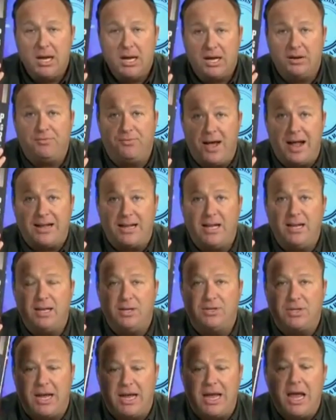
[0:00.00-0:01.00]
In fact, it
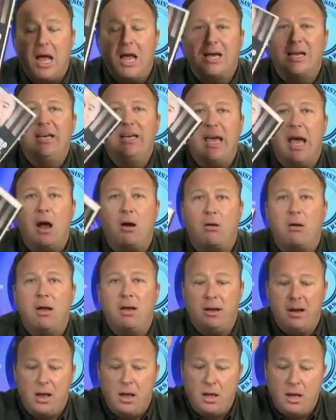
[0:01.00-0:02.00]
is a
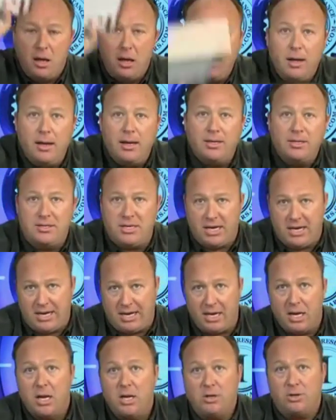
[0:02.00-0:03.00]

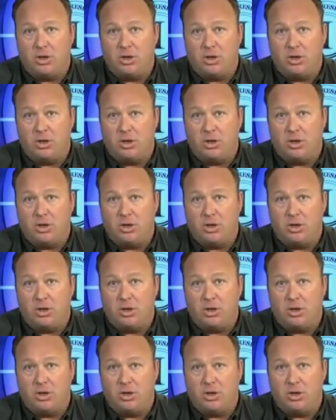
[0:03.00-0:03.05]
guarantee.